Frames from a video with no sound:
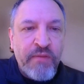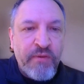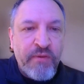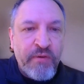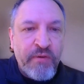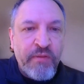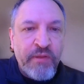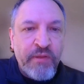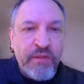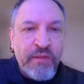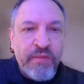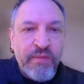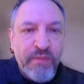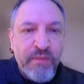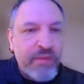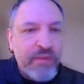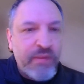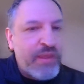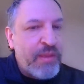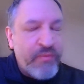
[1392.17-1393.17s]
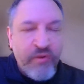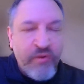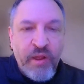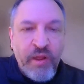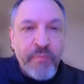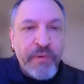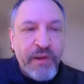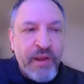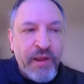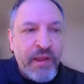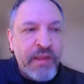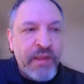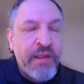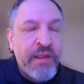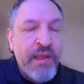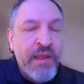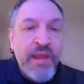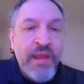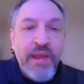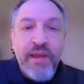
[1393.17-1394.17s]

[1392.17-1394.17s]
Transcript: It certainly keeps you up at night.